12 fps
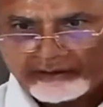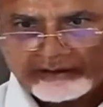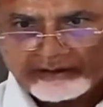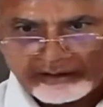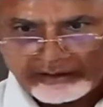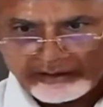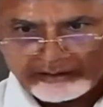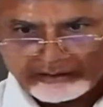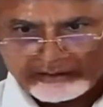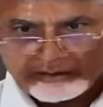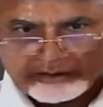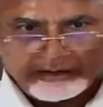in
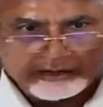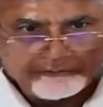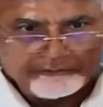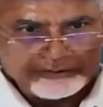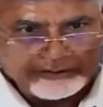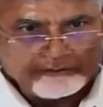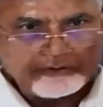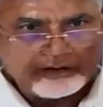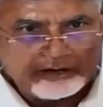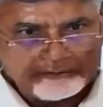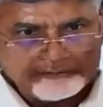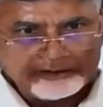1995,
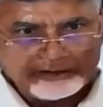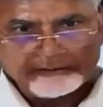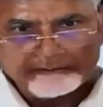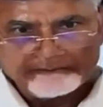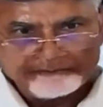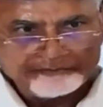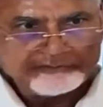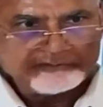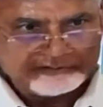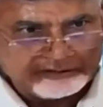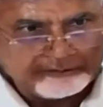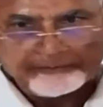I became
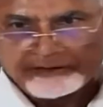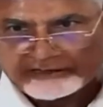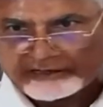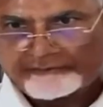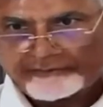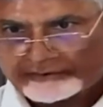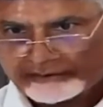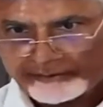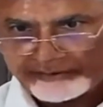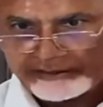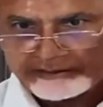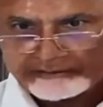Chief Minister of Andhra
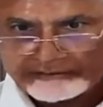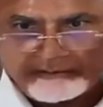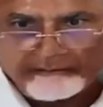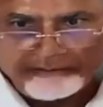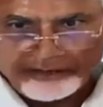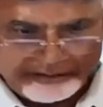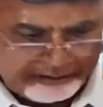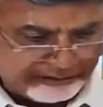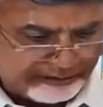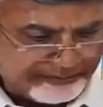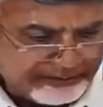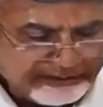Pradesh, combined
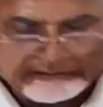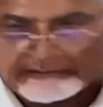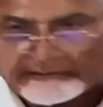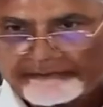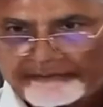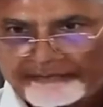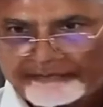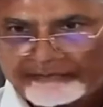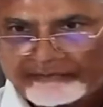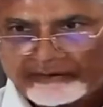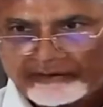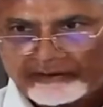Andhra Pradesh.
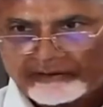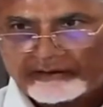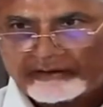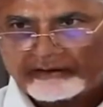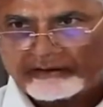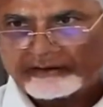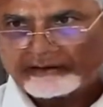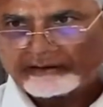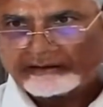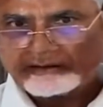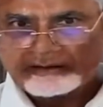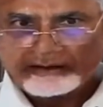In
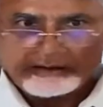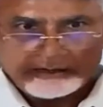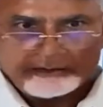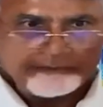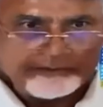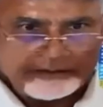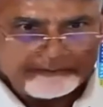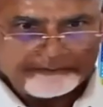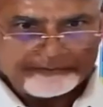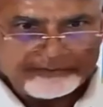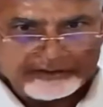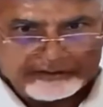1991,
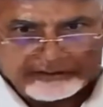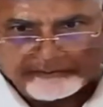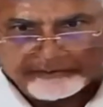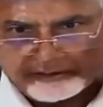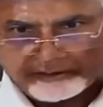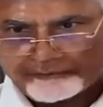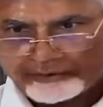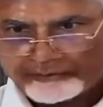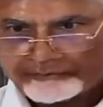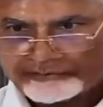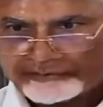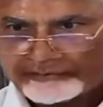economic
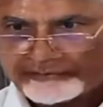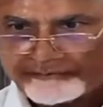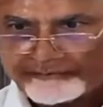reforms.